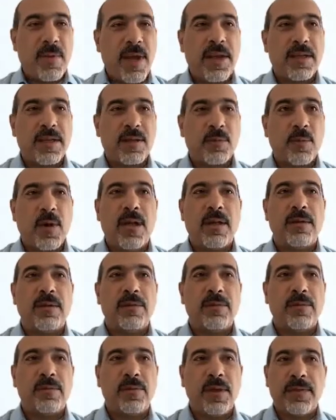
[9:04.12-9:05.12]
as well.
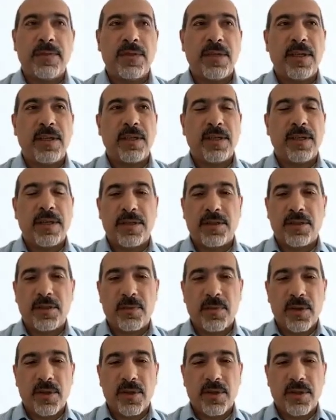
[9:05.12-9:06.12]
We've seen
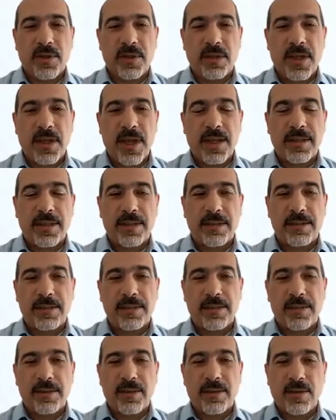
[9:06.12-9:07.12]
customers that
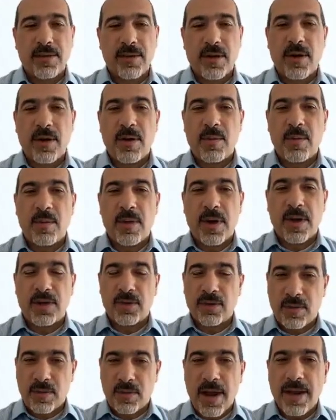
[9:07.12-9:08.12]
have
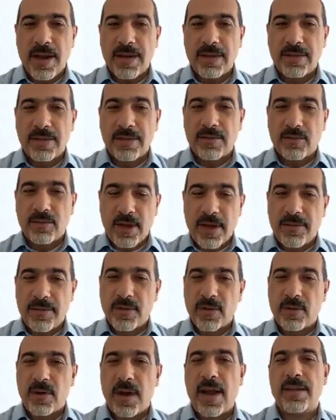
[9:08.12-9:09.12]

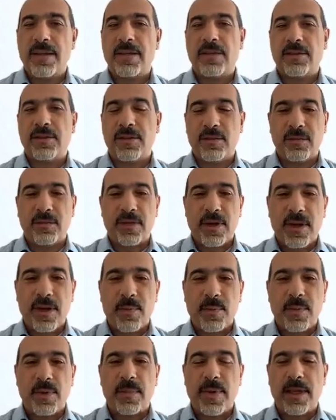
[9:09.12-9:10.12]
tried to
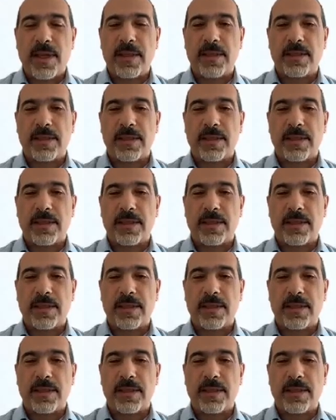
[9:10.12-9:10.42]
implement